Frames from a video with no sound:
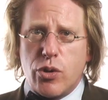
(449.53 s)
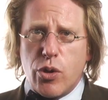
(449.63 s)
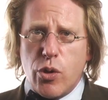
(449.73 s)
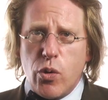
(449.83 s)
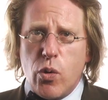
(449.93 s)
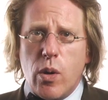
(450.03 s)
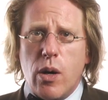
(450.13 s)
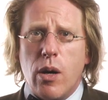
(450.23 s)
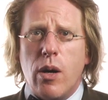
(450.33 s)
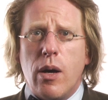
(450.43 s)
to
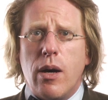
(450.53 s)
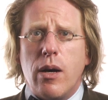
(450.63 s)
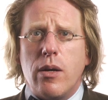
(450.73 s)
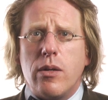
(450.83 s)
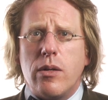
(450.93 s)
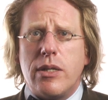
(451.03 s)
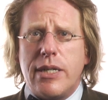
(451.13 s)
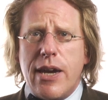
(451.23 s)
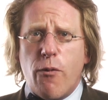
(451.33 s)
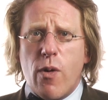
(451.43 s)

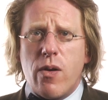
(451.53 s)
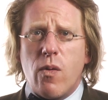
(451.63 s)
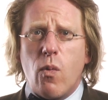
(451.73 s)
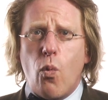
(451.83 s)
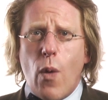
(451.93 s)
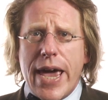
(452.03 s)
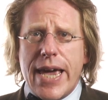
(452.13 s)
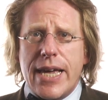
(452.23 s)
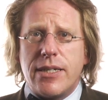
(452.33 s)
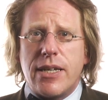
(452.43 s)
different
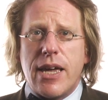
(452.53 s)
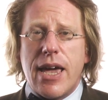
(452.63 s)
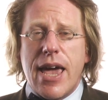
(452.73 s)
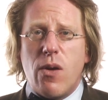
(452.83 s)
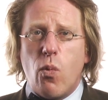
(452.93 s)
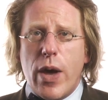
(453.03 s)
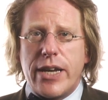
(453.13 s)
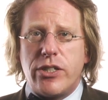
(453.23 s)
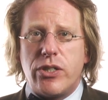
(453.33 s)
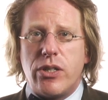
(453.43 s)
ways in
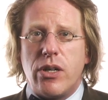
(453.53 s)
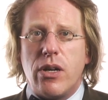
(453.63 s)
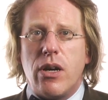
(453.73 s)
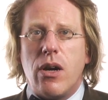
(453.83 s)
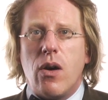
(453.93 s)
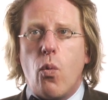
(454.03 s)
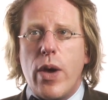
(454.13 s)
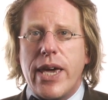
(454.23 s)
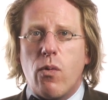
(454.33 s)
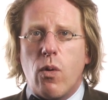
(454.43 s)
which
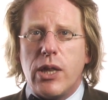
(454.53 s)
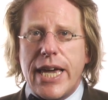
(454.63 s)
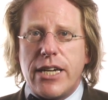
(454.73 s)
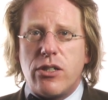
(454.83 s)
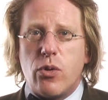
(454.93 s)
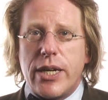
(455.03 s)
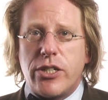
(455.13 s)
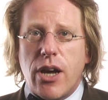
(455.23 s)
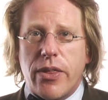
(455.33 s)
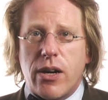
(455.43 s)
we can relate to
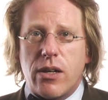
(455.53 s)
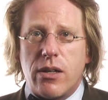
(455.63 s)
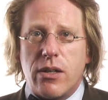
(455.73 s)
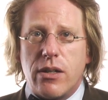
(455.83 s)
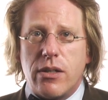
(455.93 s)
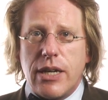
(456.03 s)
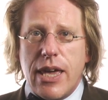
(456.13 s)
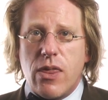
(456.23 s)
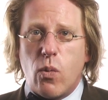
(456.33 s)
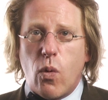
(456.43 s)
each other
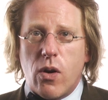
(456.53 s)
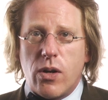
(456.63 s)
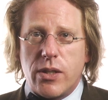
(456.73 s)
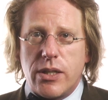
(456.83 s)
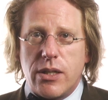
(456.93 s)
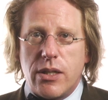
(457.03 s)
in the world.